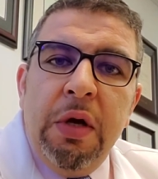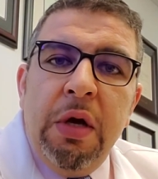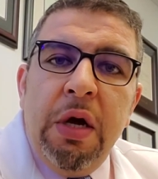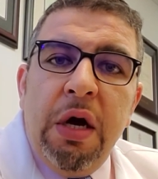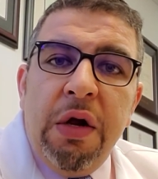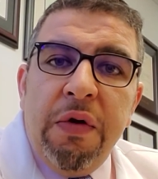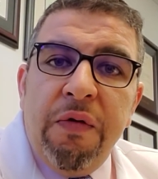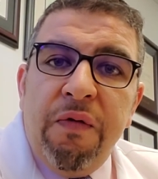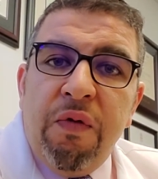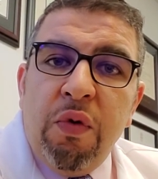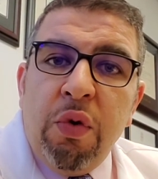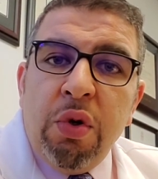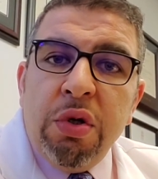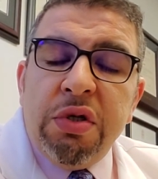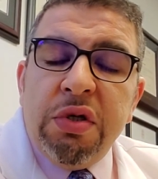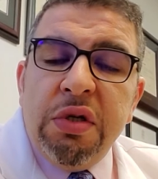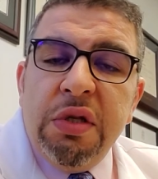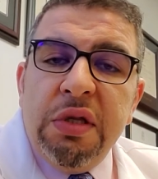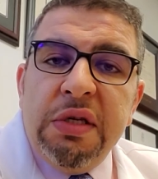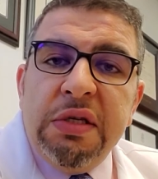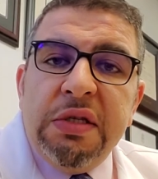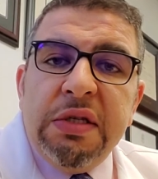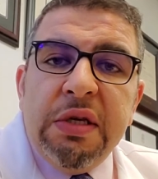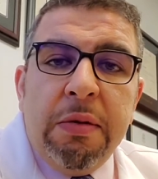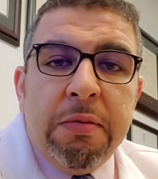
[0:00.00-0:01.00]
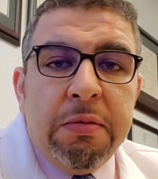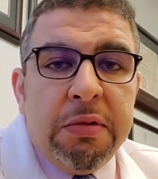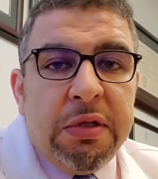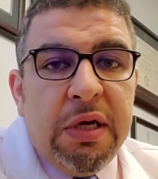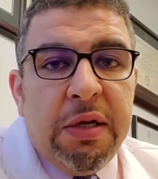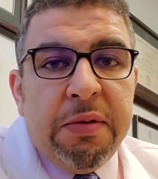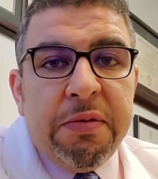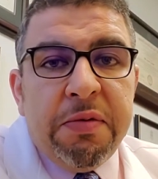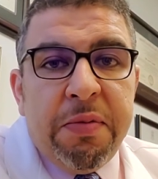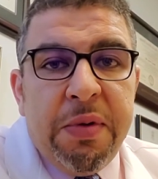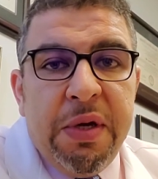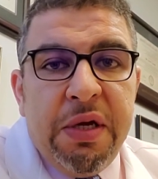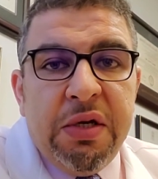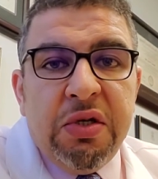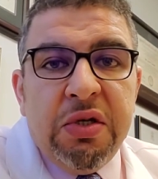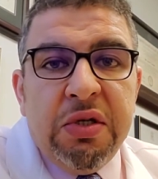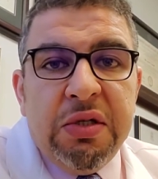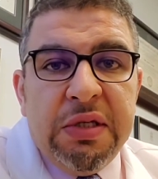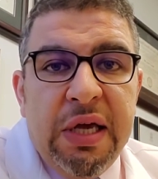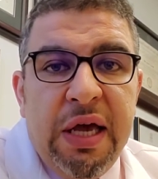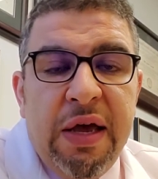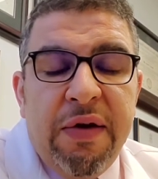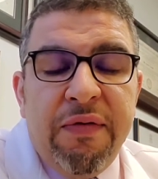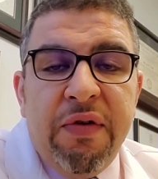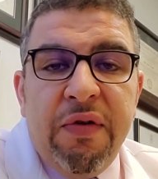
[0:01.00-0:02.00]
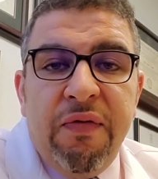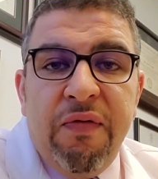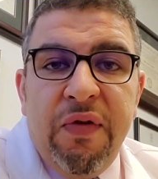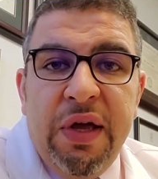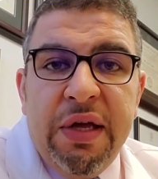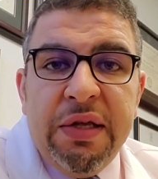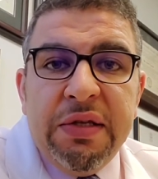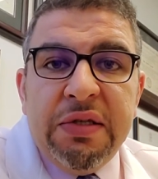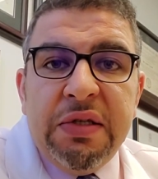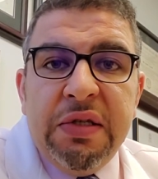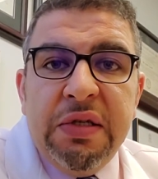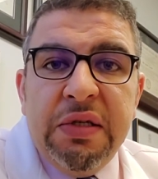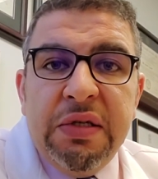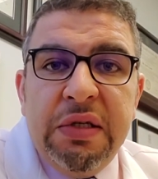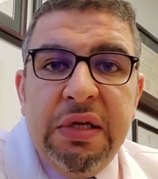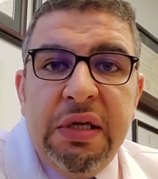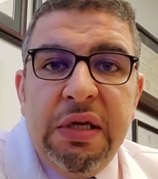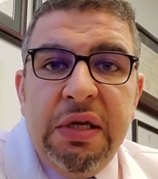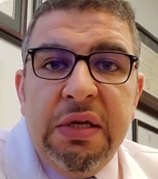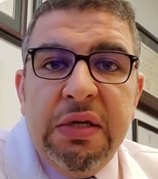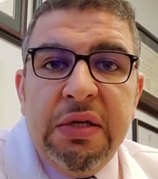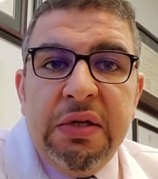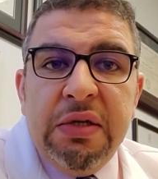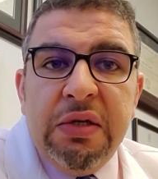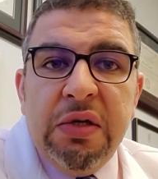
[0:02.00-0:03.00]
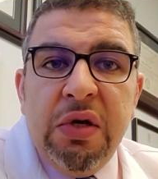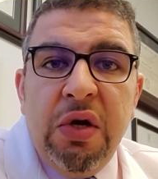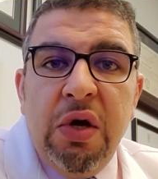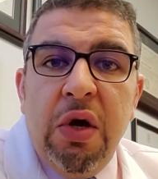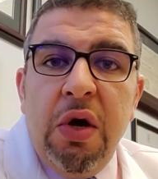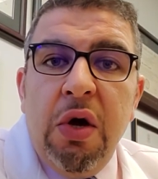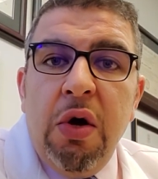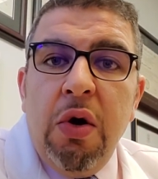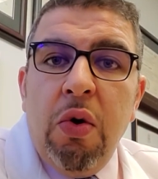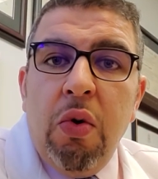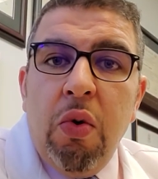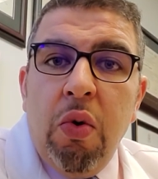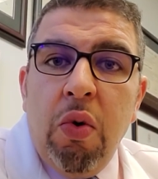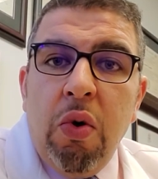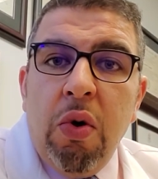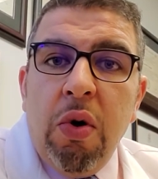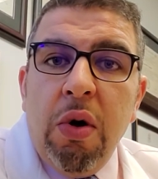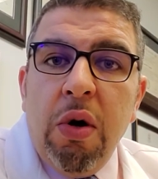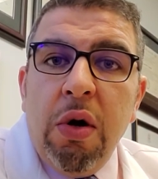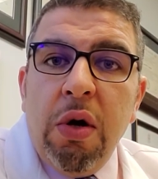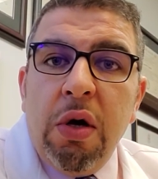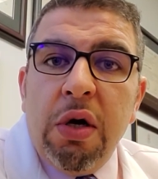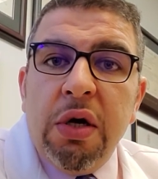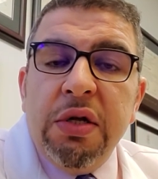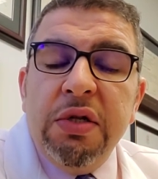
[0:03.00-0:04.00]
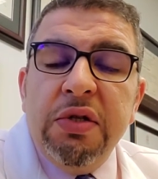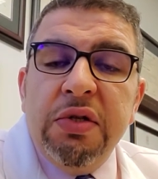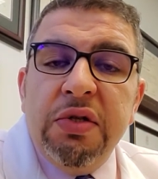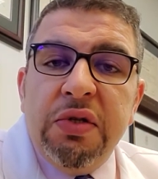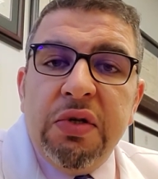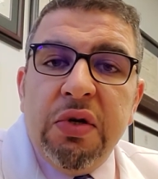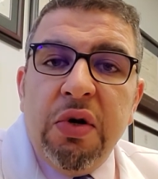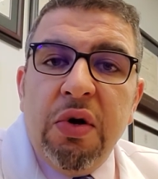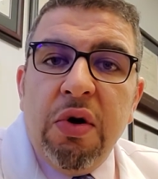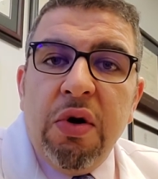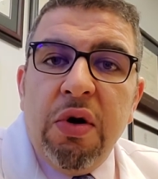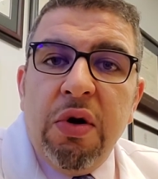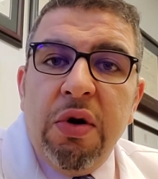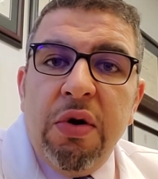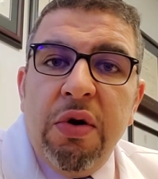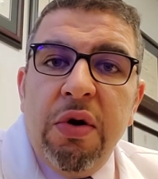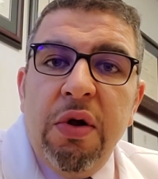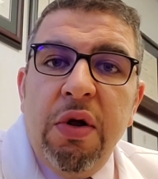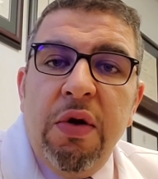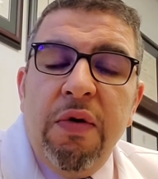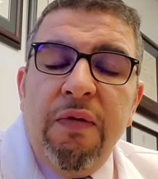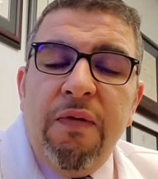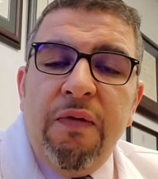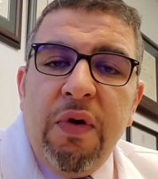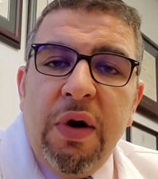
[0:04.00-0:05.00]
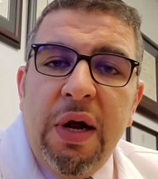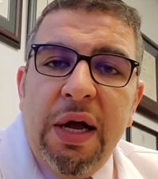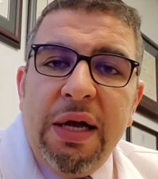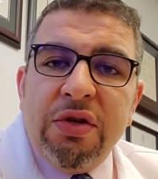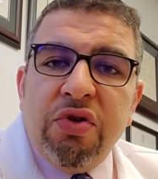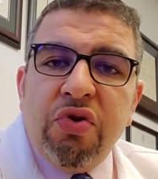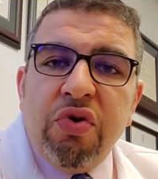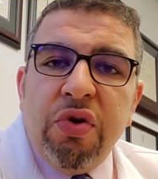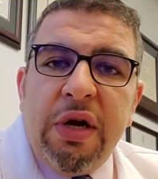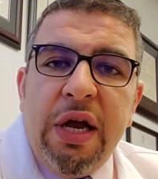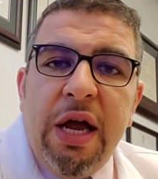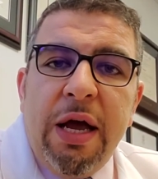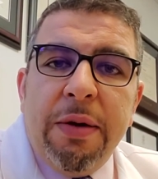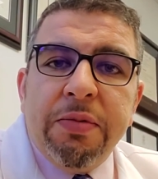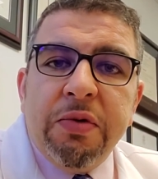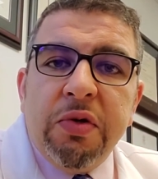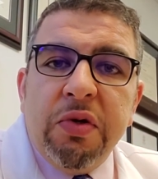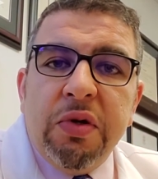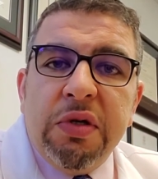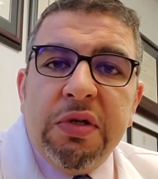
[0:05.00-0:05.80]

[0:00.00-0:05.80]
Unfortunately, sometimes patients have advanced disease or concern for extracapsular